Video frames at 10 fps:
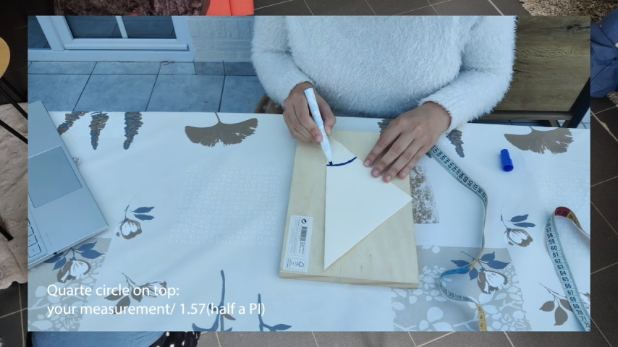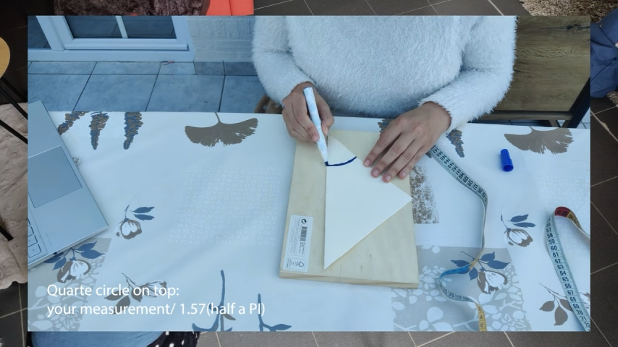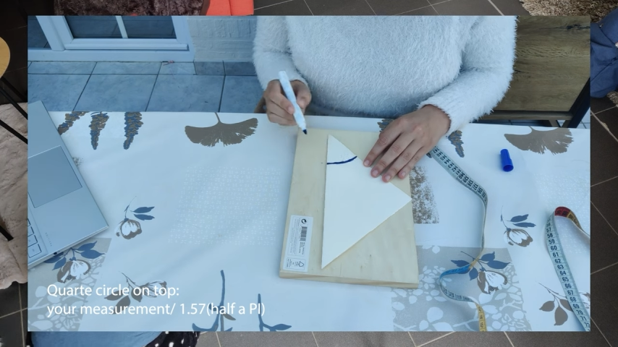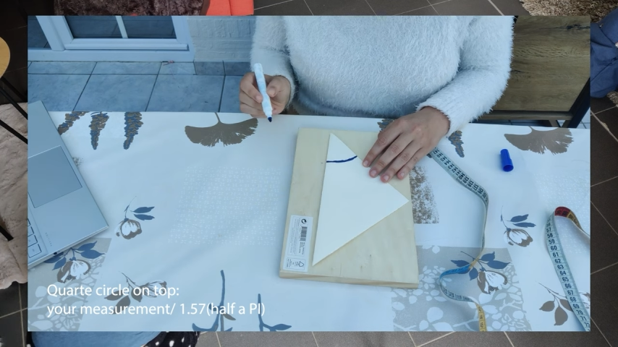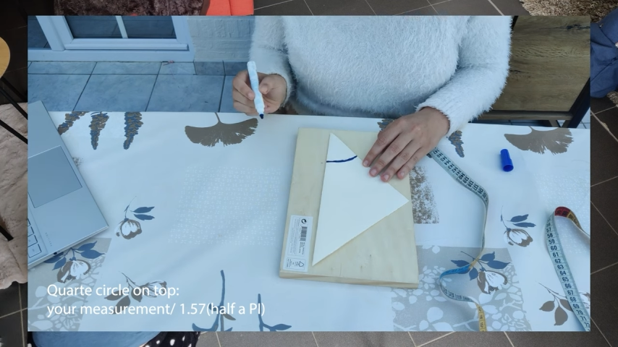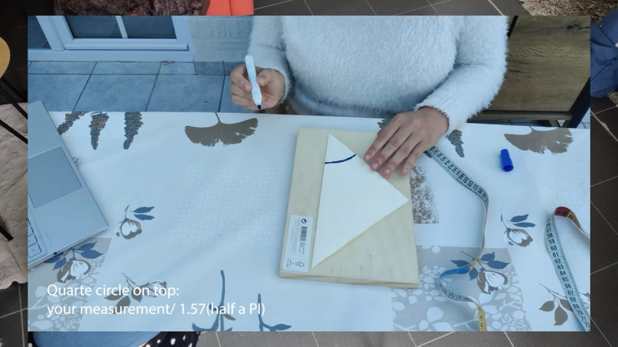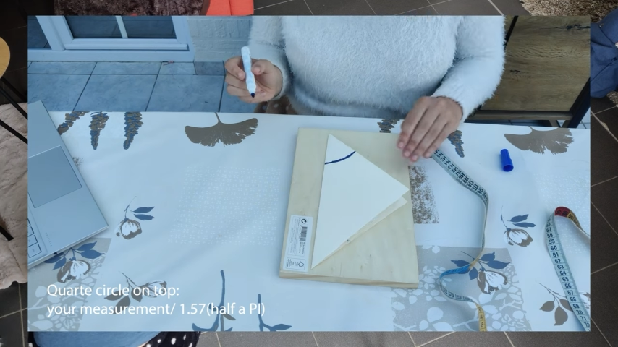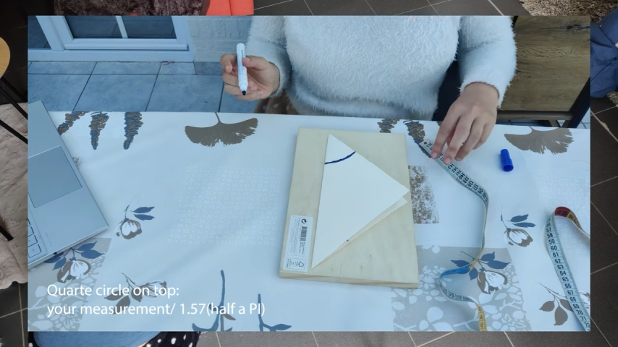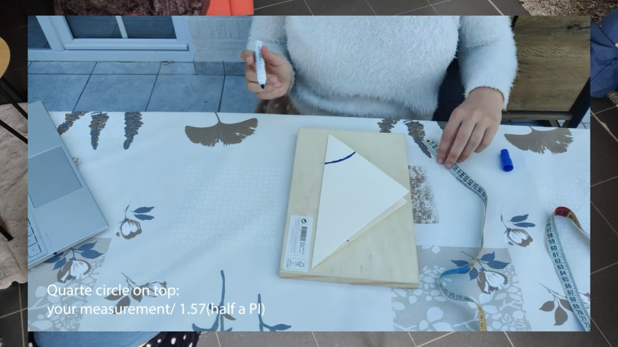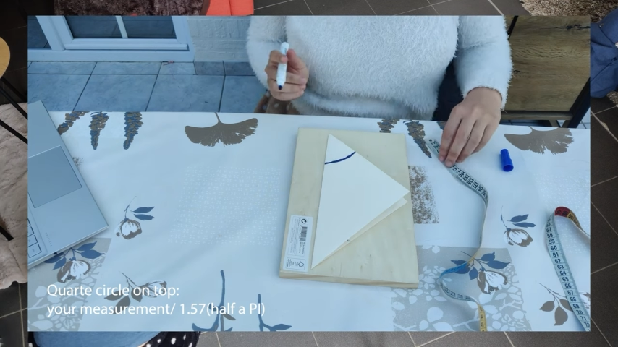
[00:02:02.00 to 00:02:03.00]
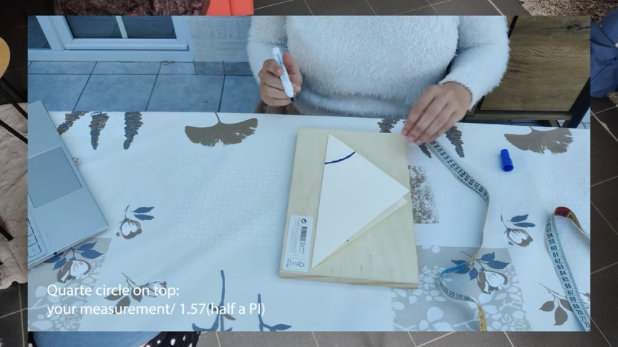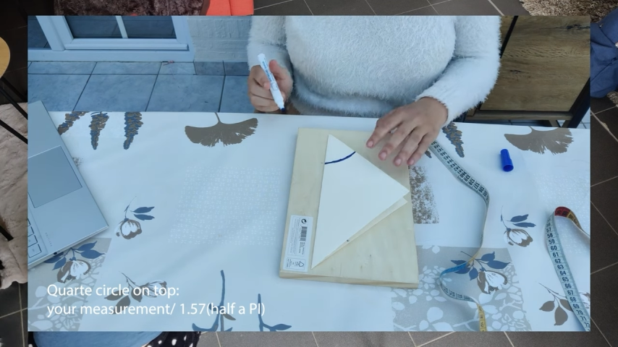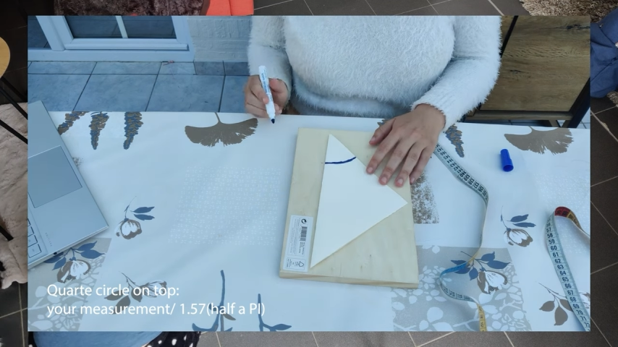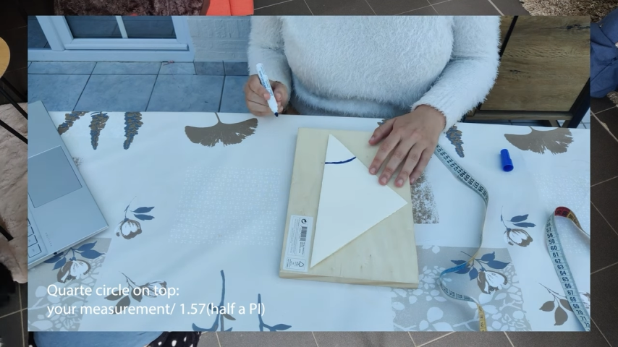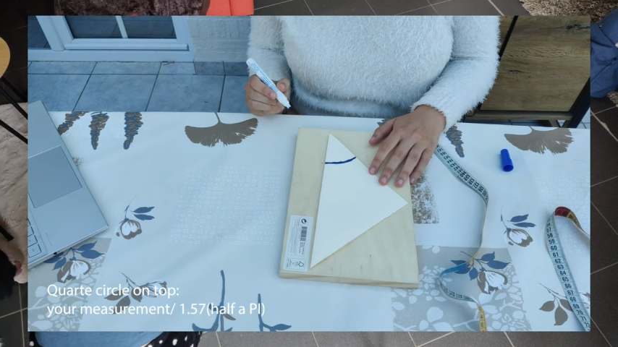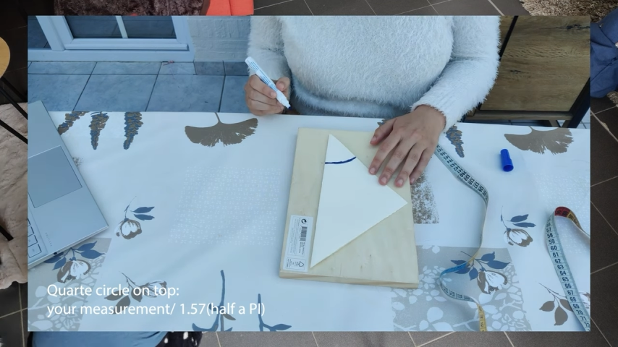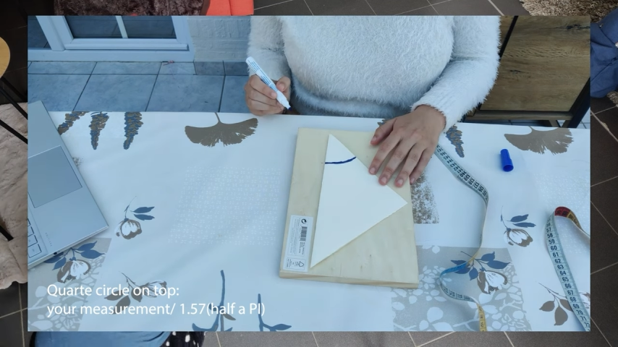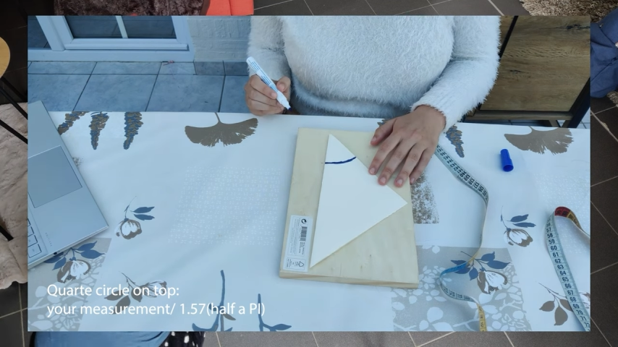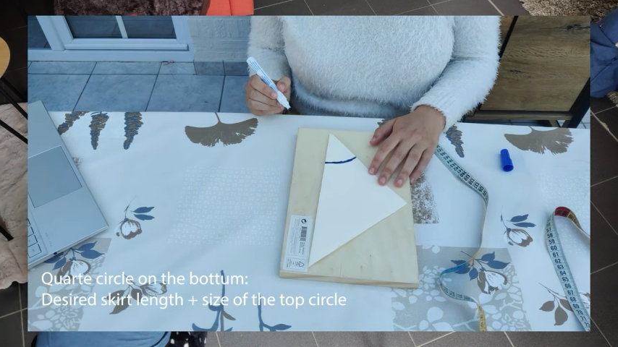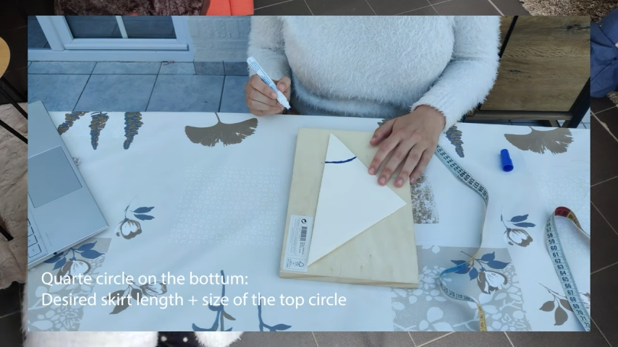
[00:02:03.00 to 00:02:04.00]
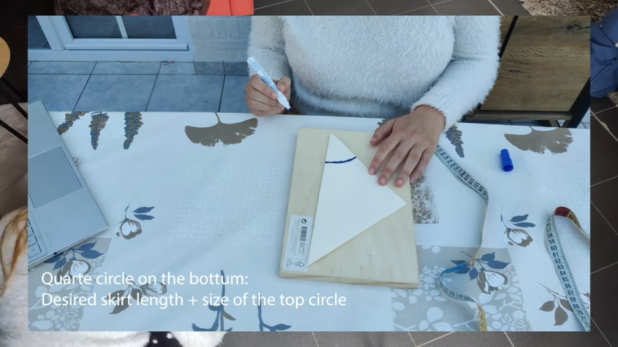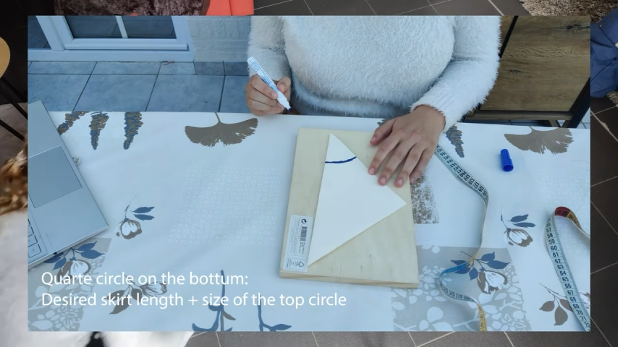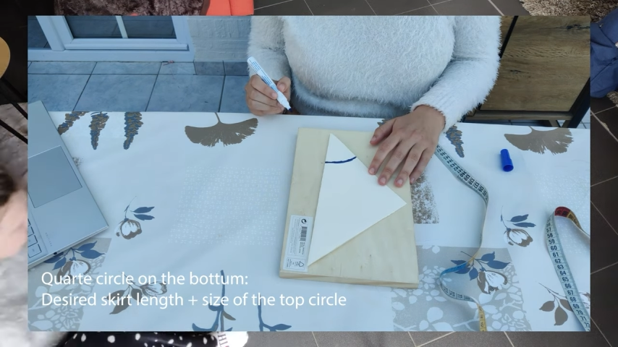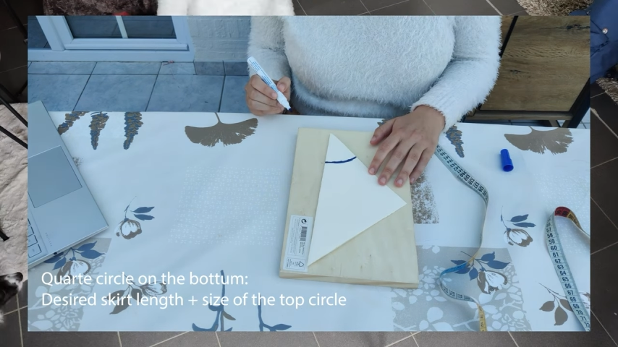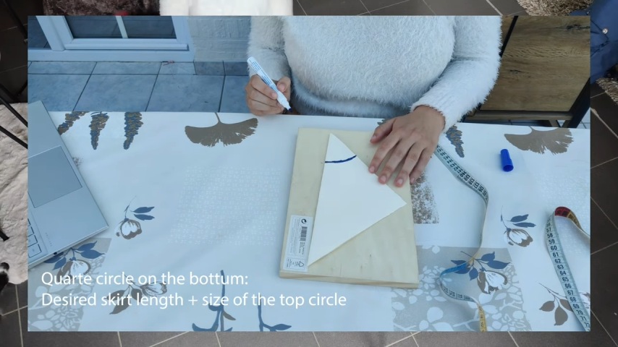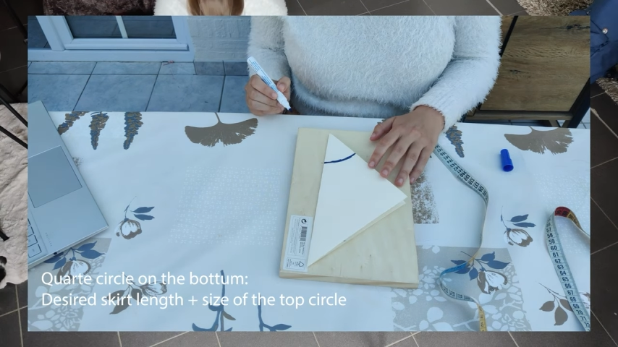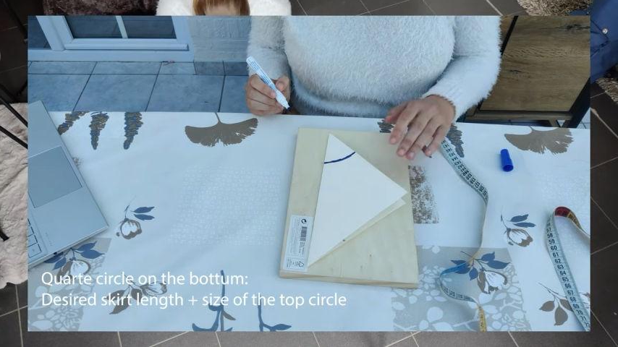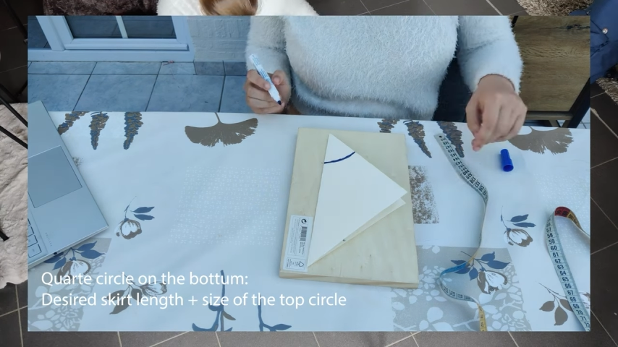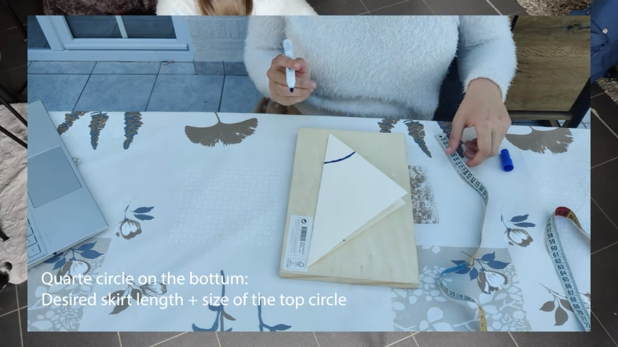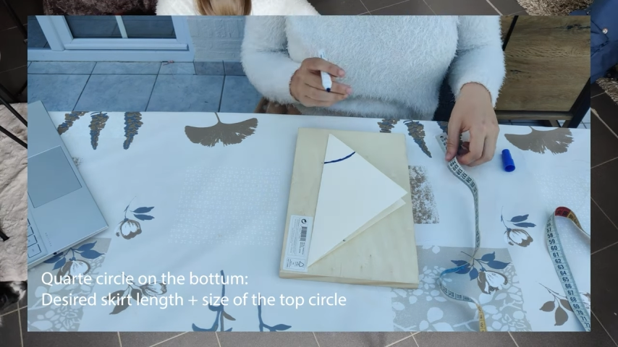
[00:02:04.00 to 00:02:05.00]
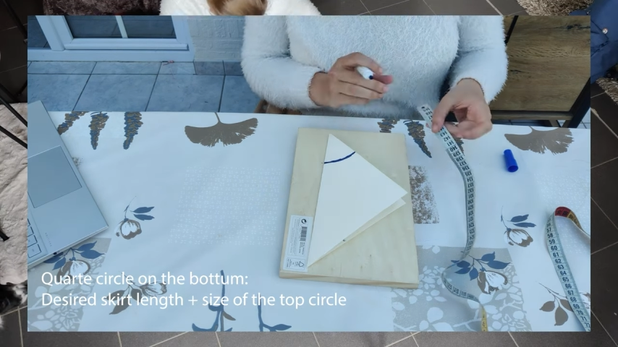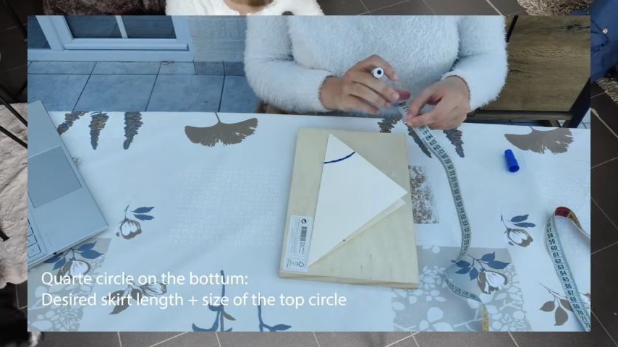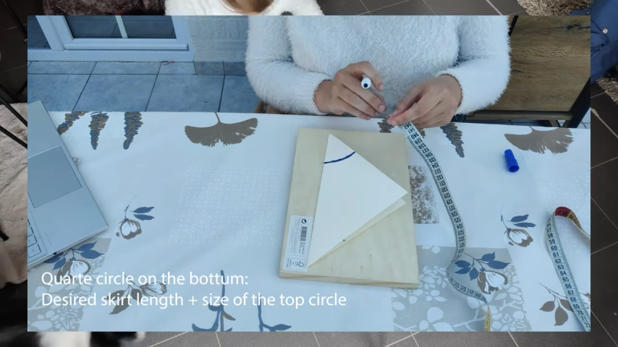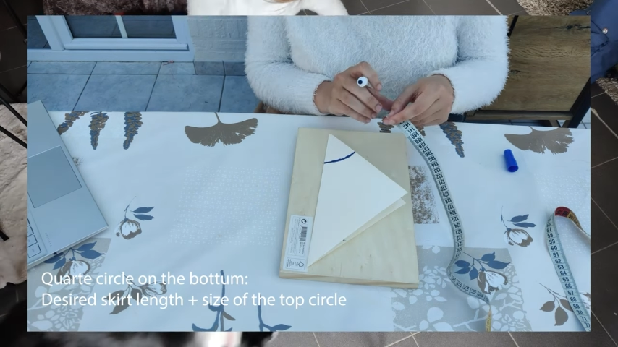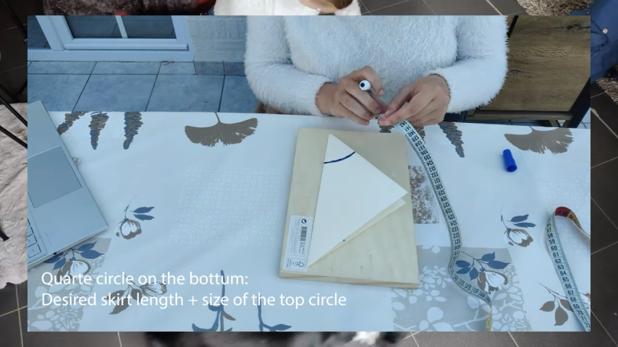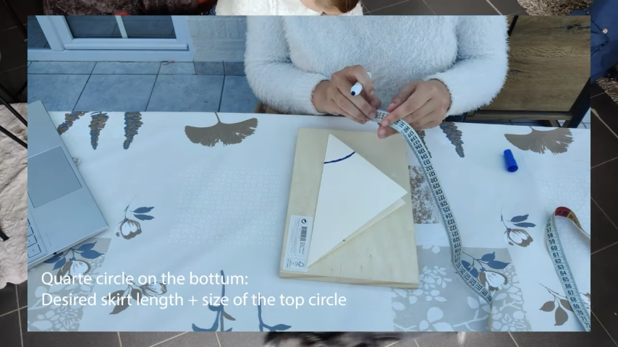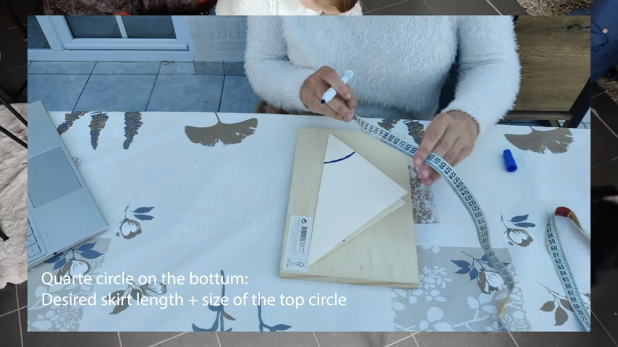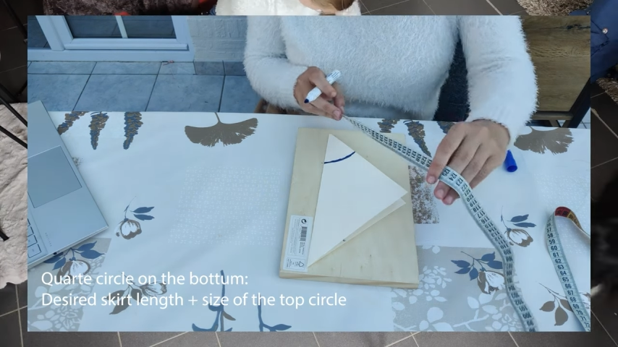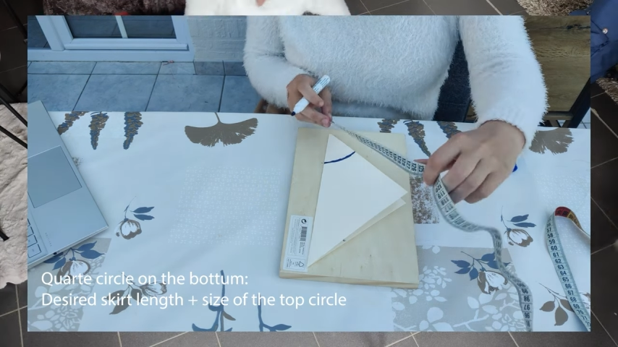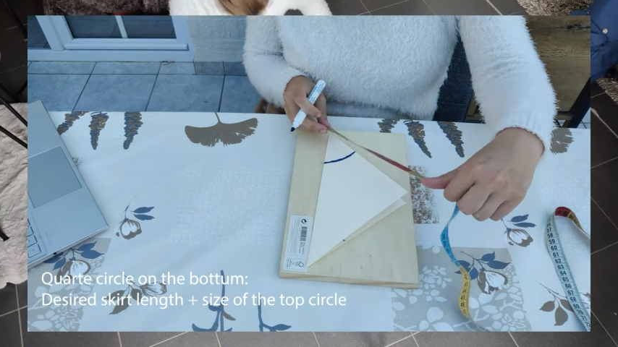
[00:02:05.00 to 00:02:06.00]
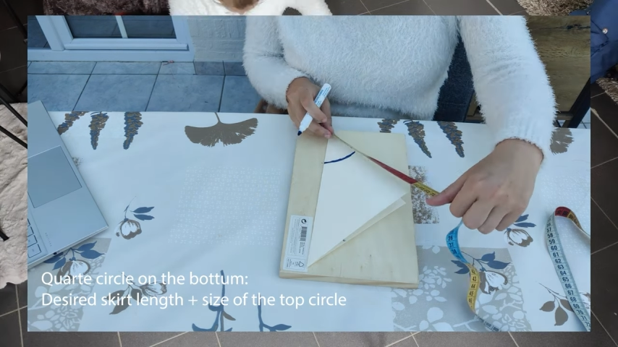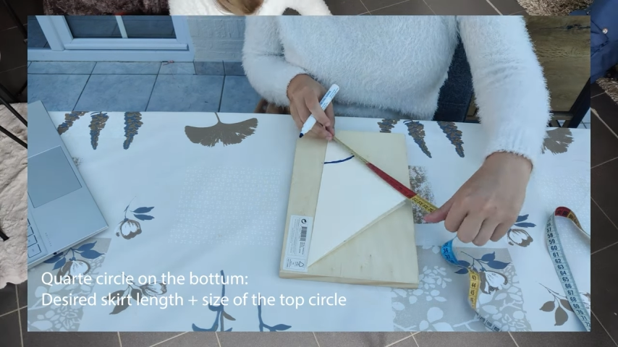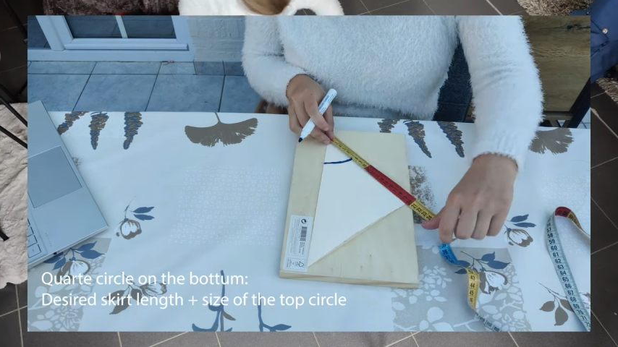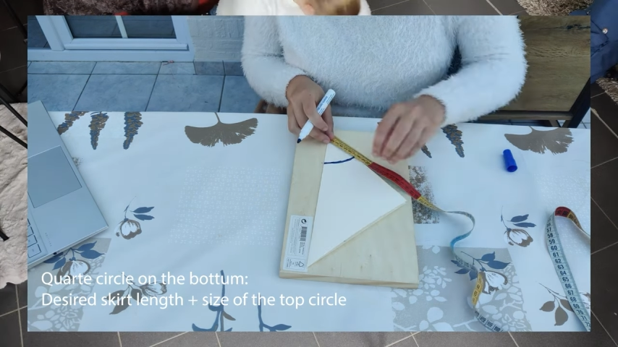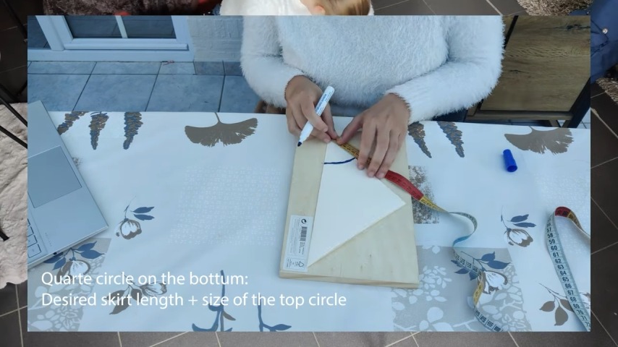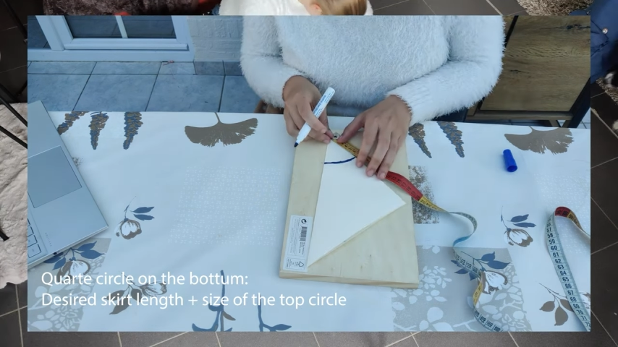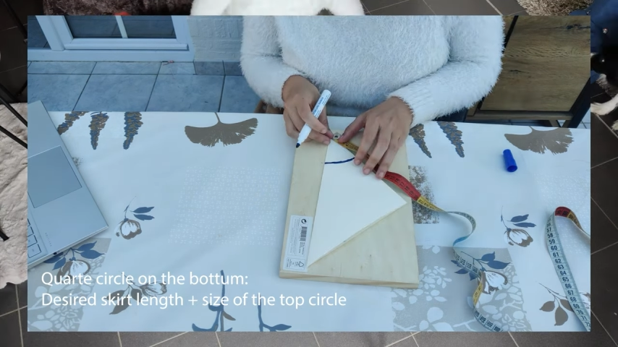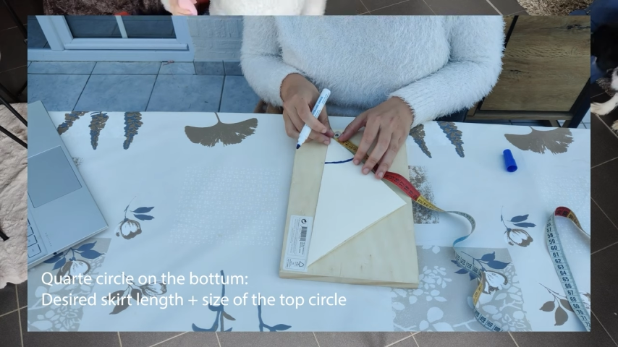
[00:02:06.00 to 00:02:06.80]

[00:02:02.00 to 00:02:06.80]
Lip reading: (no speaker visible)